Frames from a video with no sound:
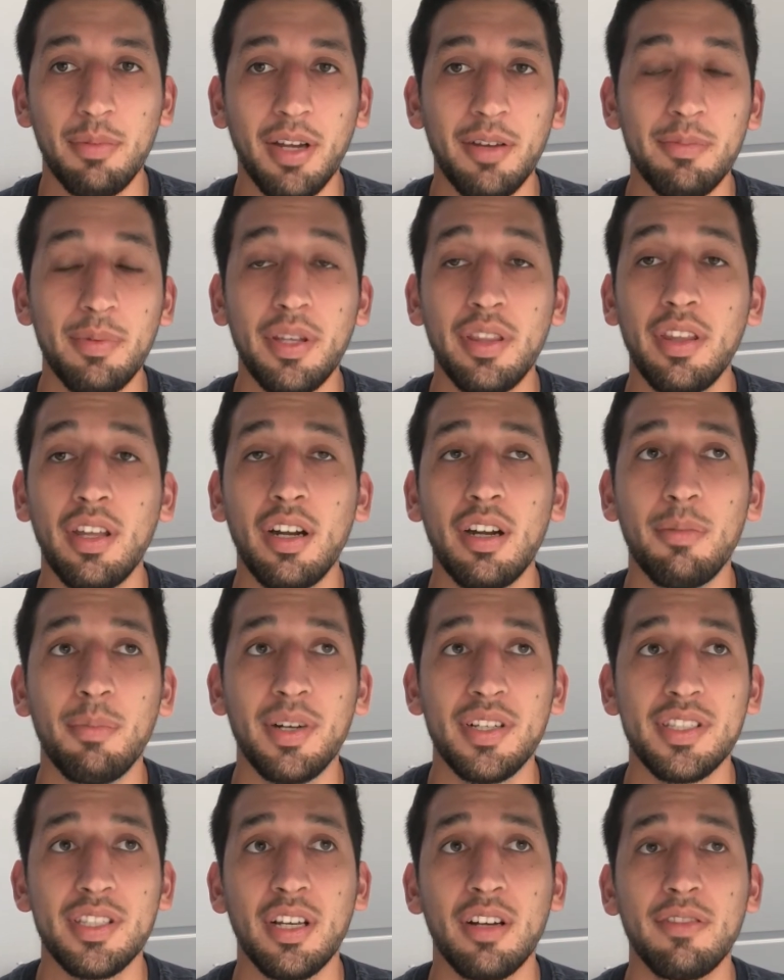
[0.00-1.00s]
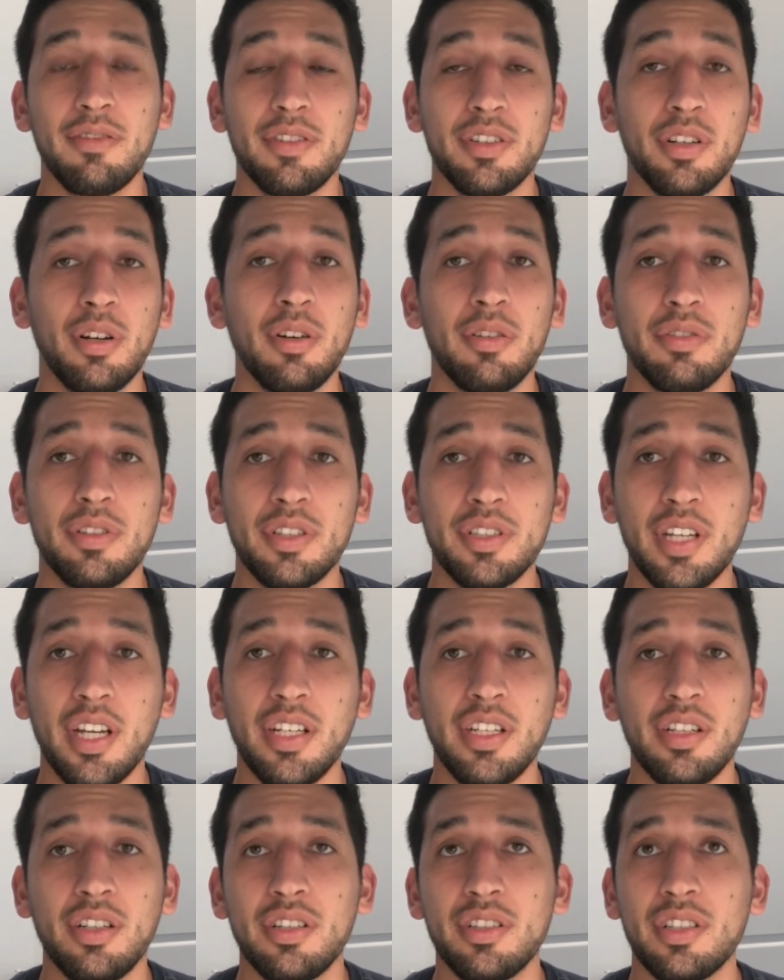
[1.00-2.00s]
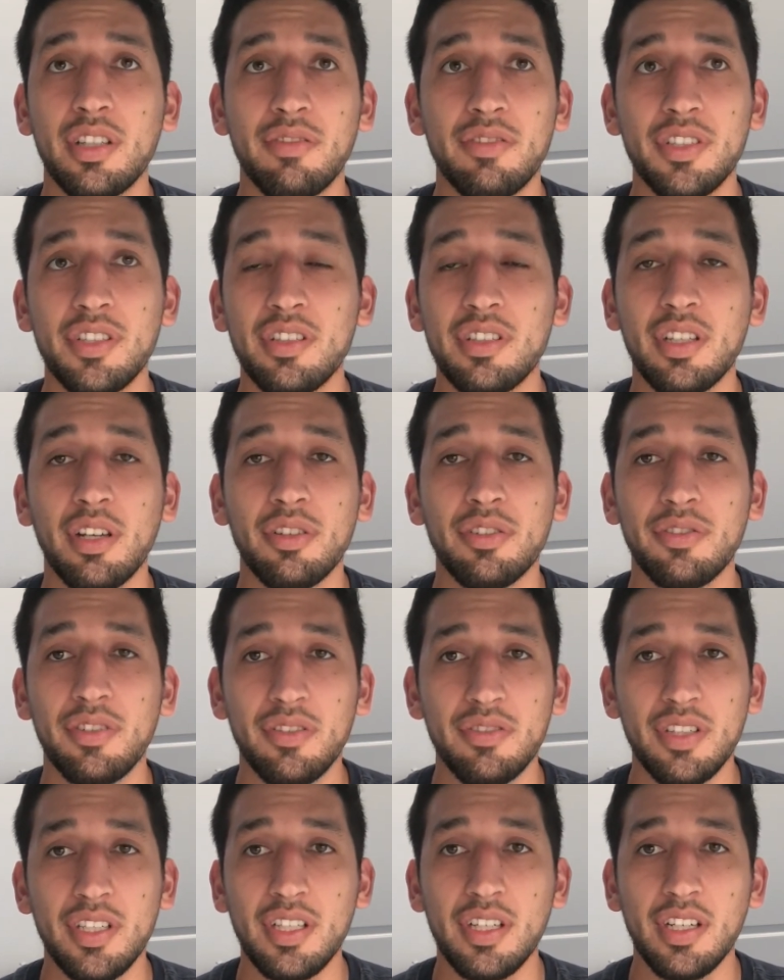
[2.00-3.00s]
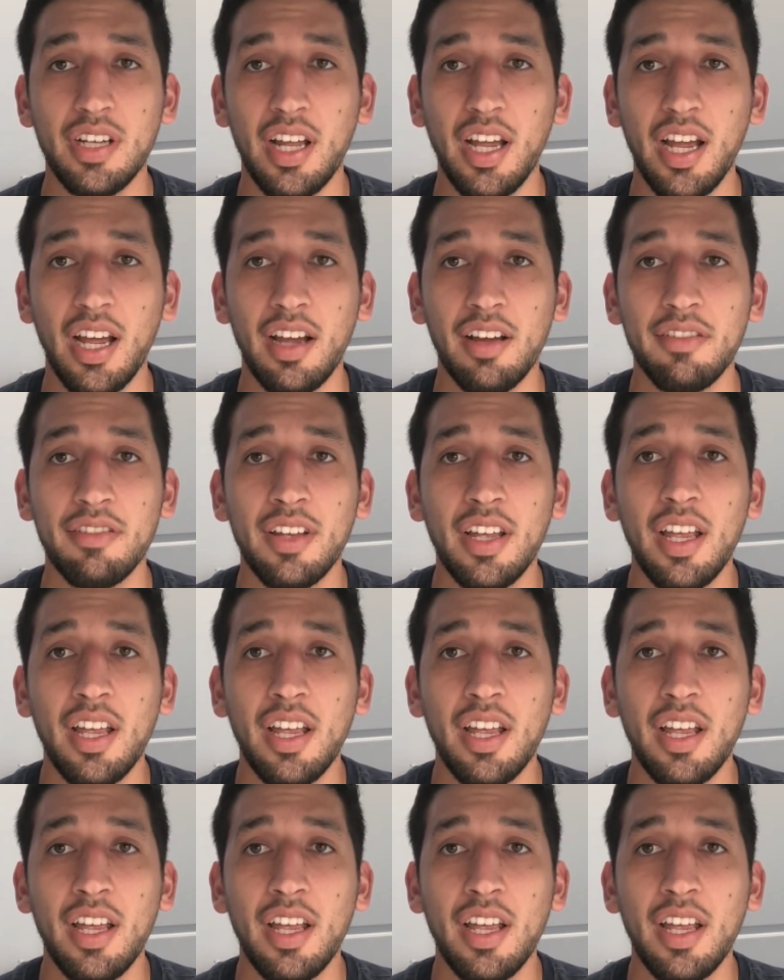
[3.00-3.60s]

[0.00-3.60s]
I've been there myself for over 10 years, ever since I was 15 and a half.